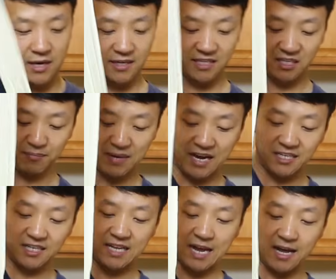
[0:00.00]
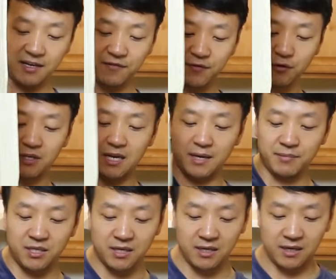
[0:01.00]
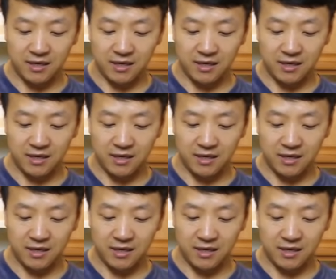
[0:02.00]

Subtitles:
Smash it down a few times.